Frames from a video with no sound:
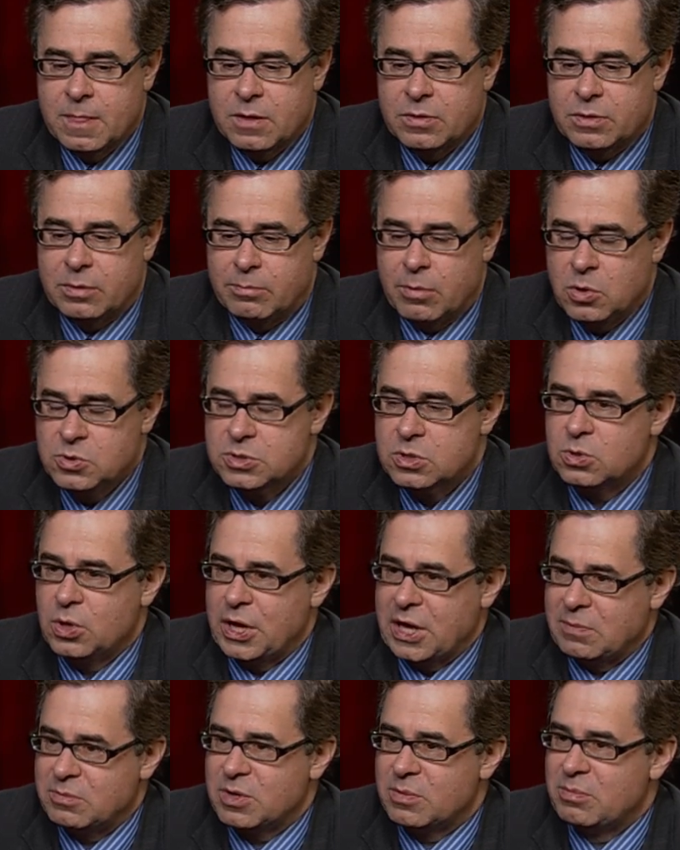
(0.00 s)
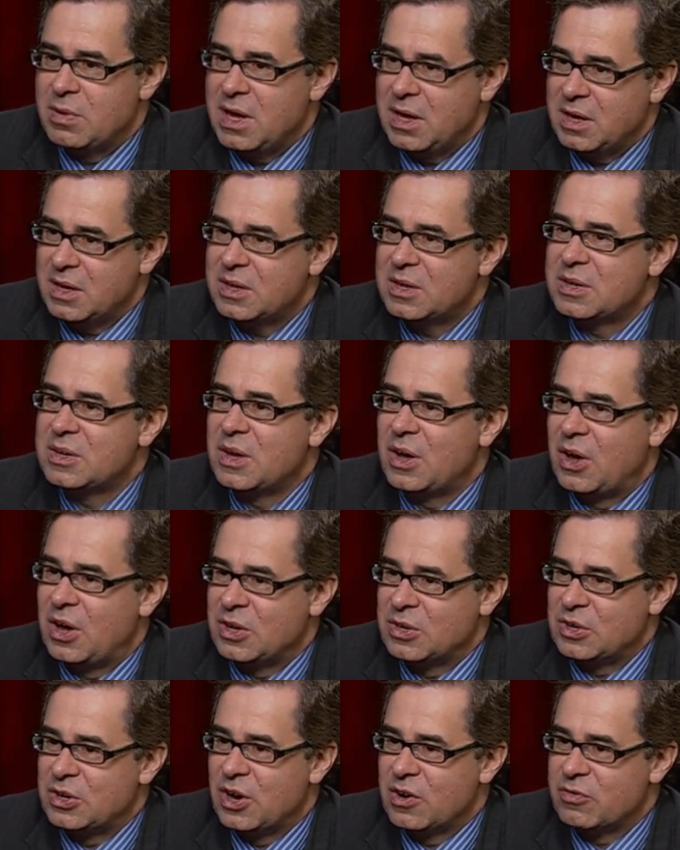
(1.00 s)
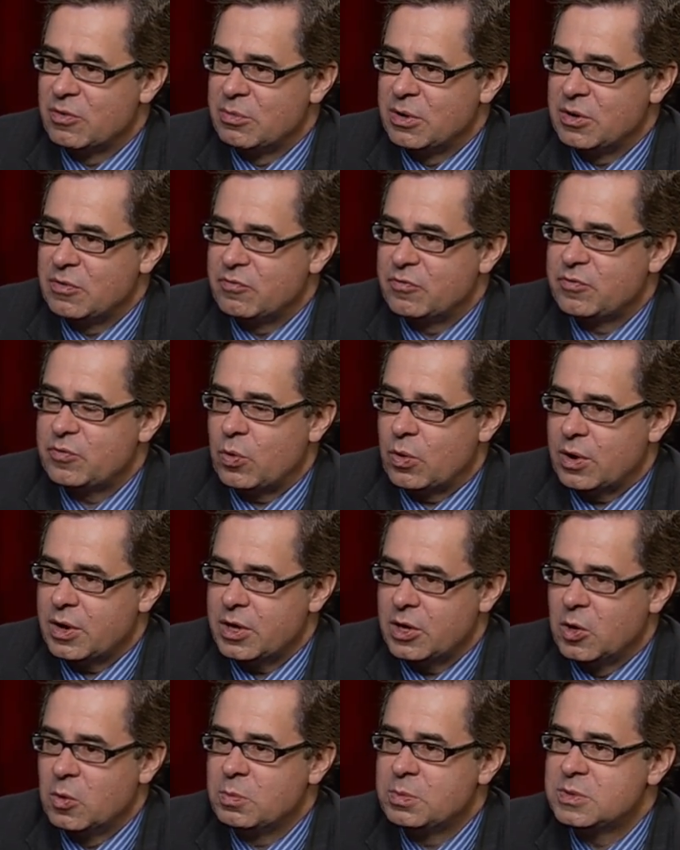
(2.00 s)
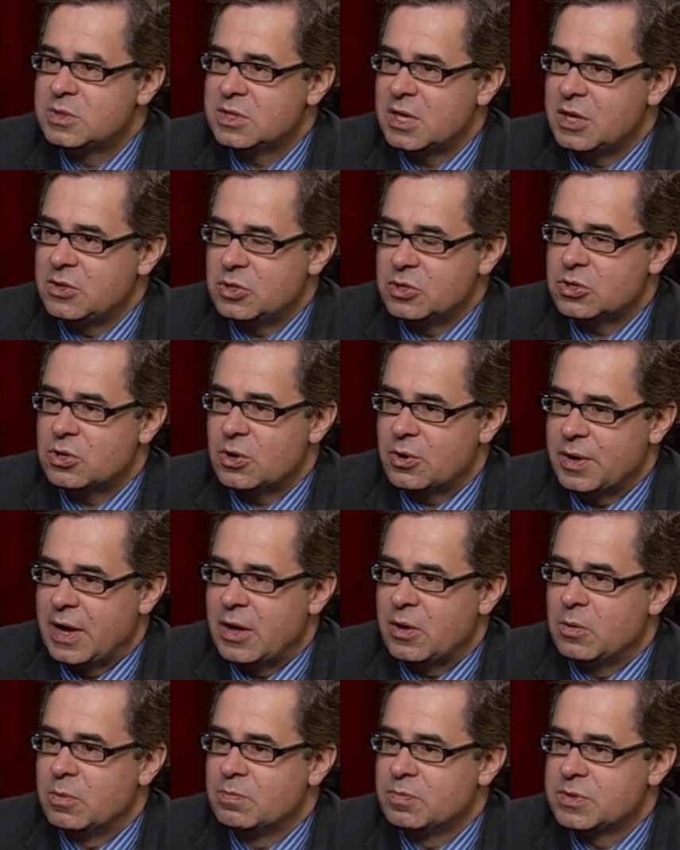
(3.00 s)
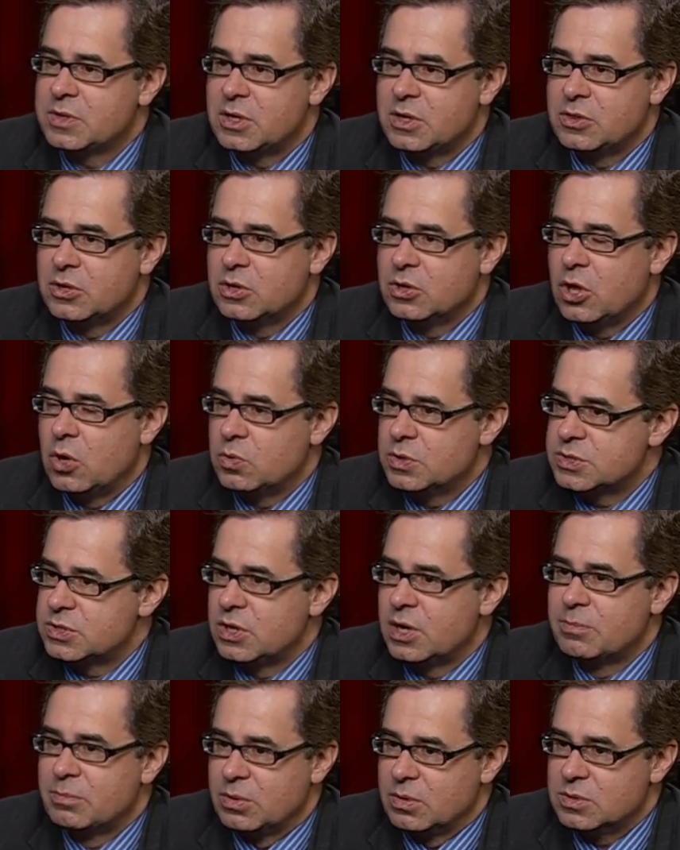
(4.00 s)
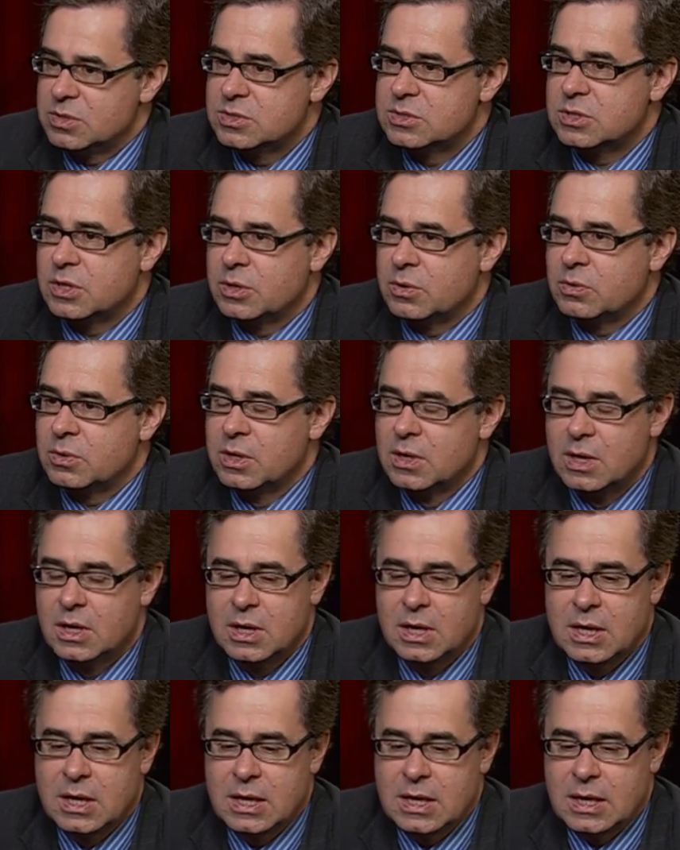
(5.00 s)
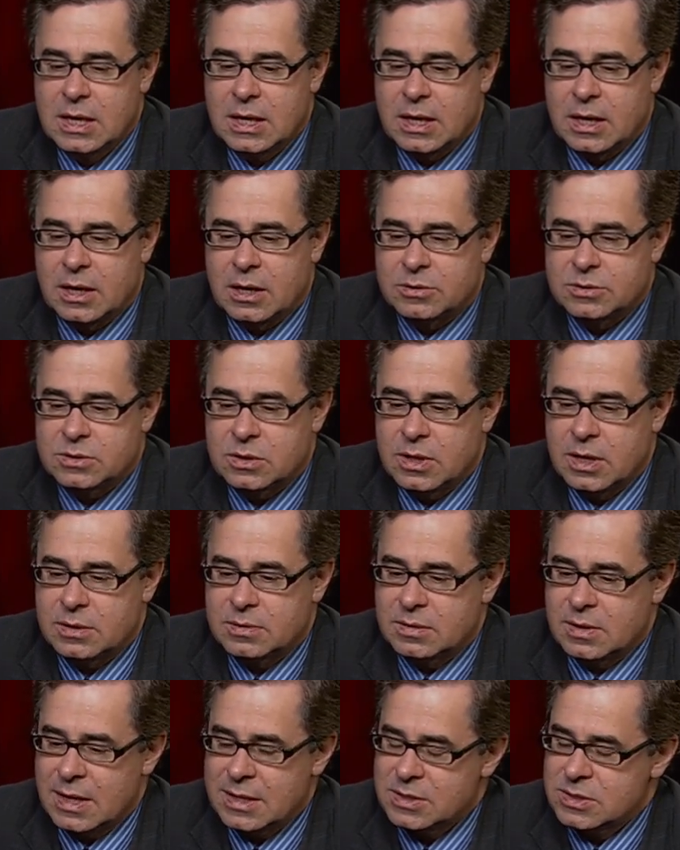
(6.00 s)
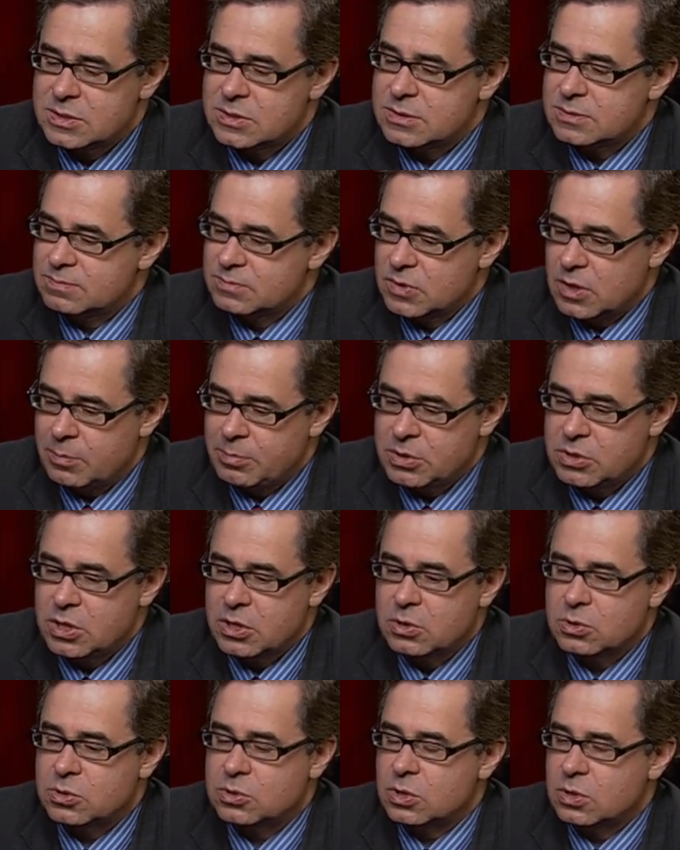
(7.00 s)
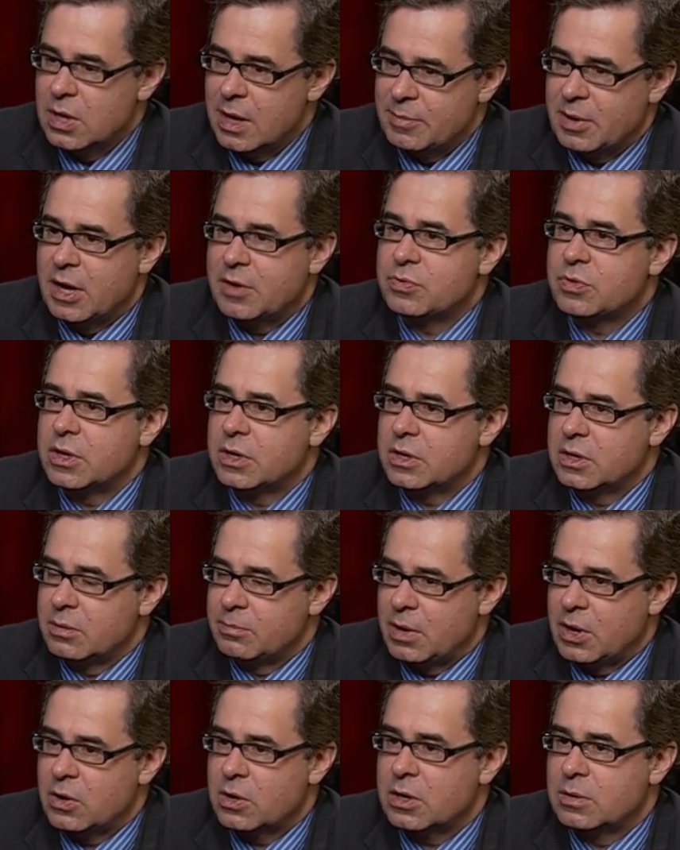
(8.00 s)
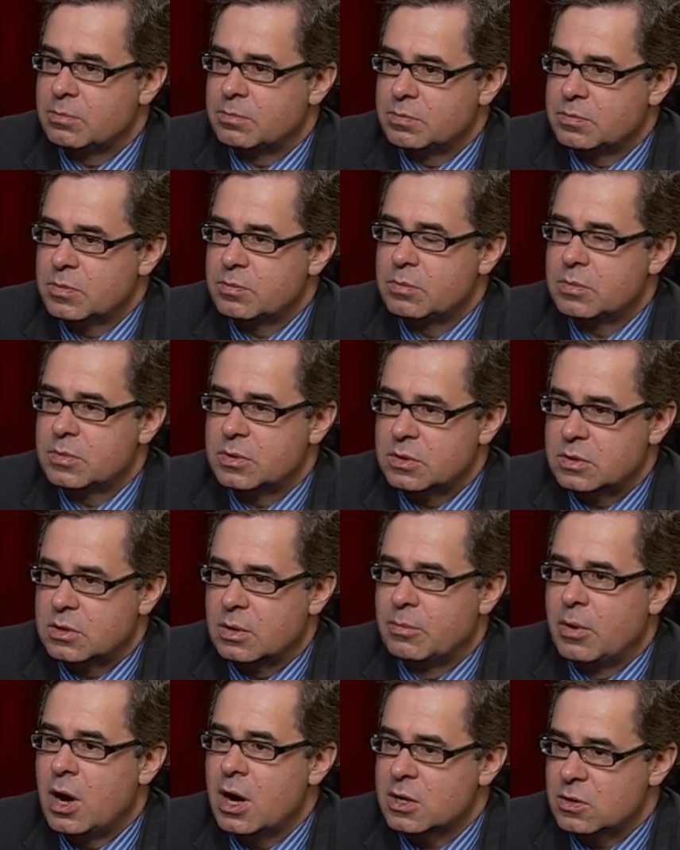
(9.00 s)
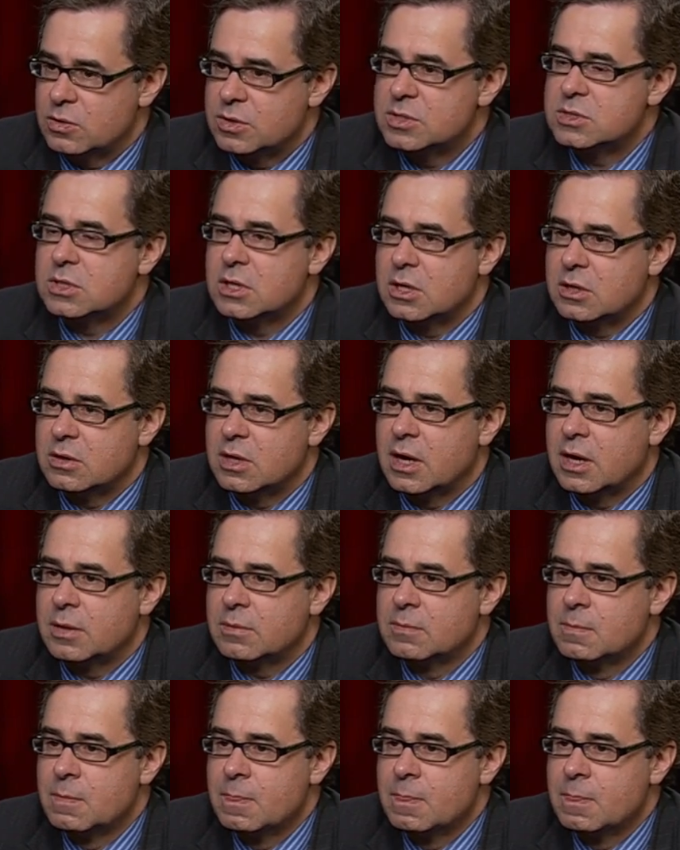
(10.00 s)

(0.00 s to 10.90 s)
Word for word: the most claim to make on government for help tend to turn out in the lowest numbers. So, uh, so that that's a particular dilemma I think in American democracy that